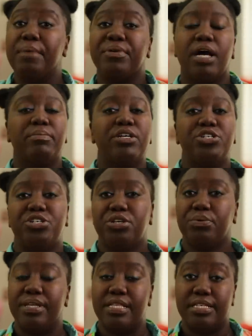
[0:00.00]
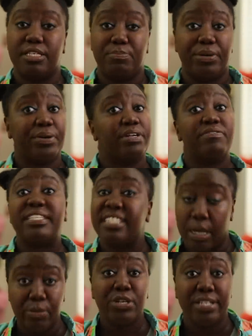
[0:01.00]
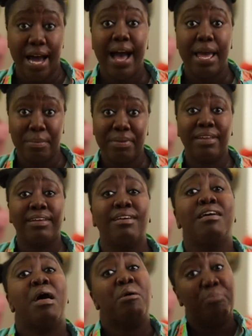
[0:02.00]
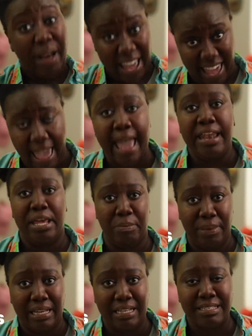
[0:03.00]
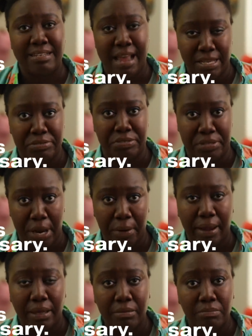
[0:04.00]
I'm coming to you in the spirit of summertime by any means necessary.